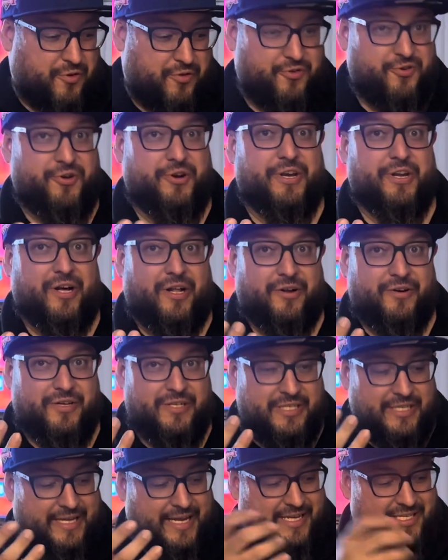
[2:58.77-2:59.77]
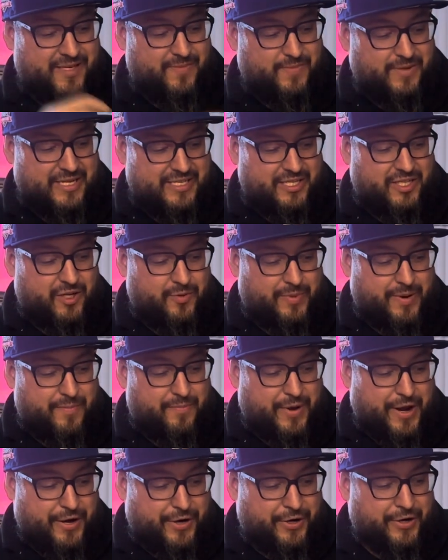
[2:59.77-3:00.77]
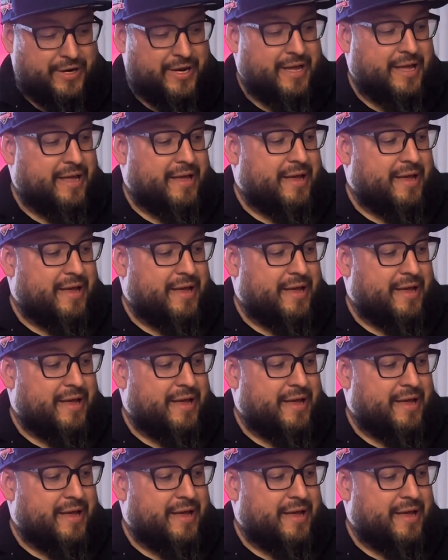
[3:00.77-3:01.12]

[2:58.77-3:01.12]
$30 to get something that's a little bit better.